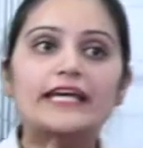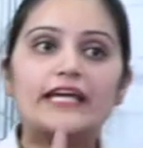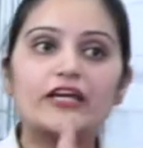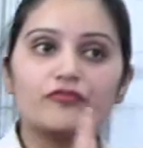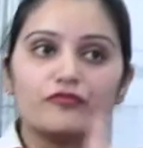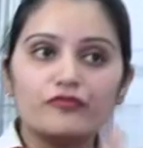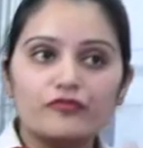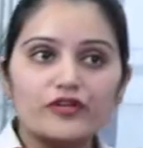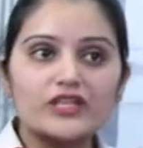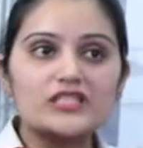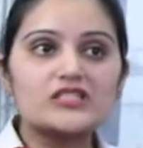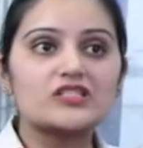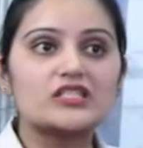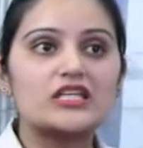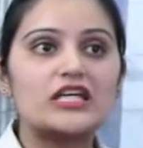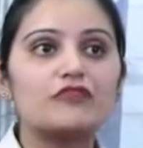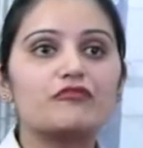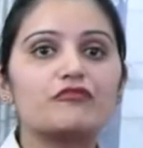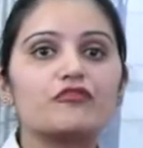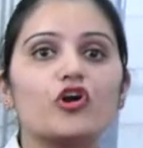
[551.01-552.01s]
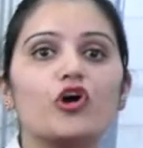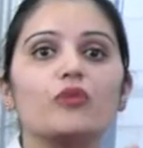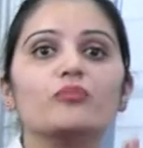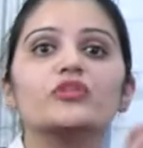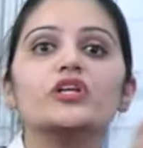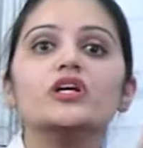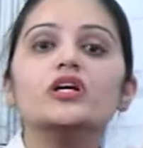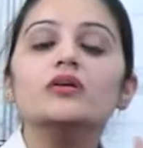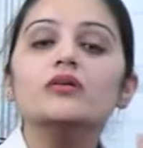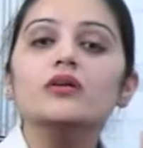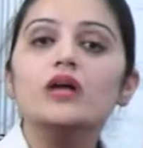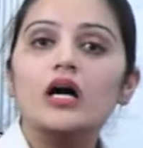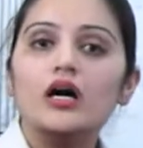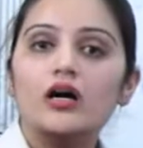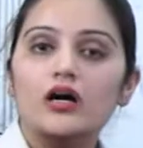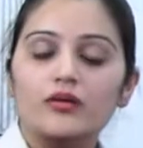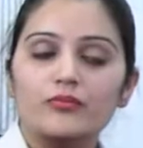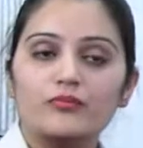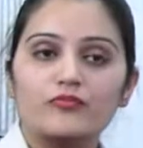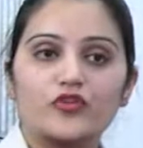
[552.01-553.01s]
If we see from
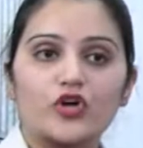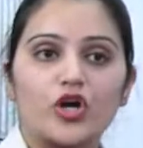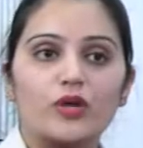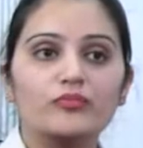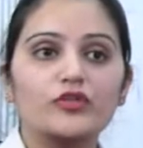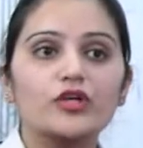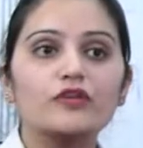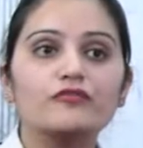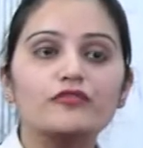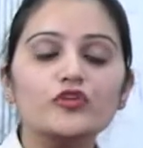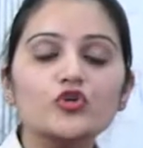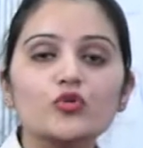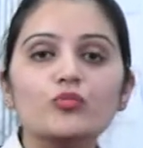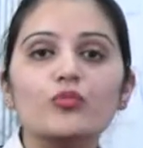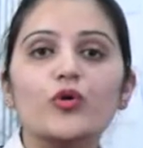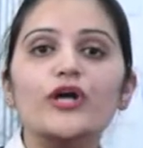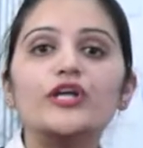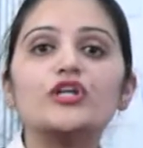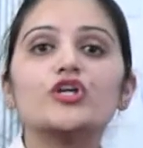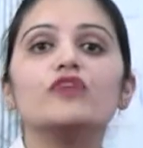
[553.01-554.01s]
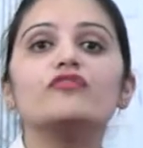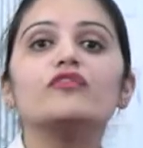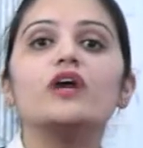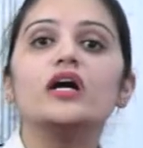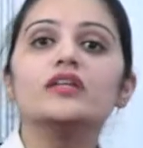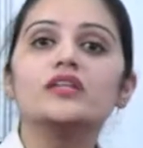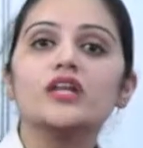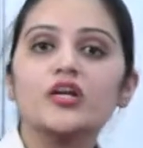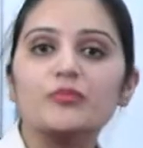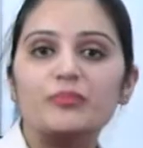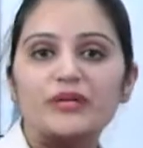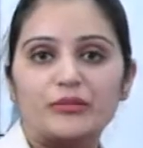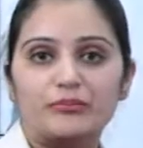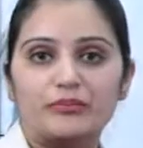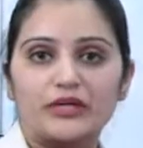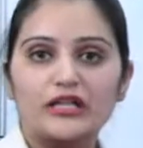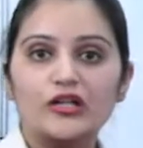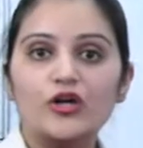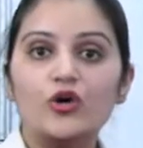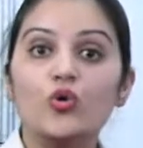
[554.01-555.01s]
the viewpoint of other
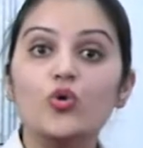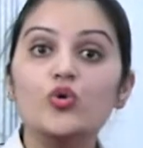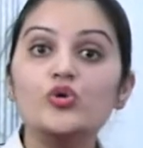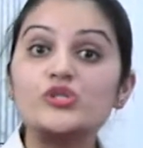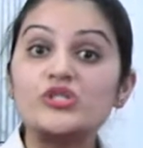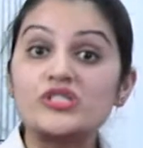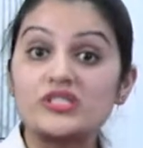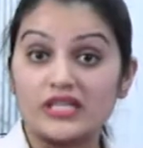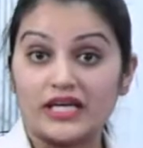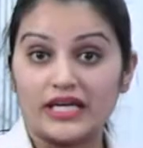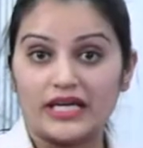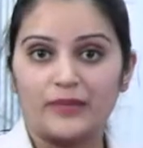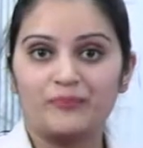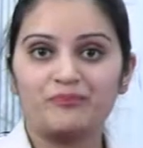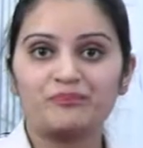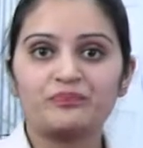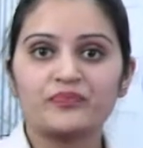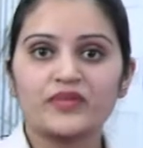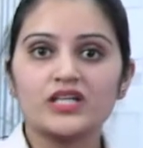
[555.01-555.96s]
people who say,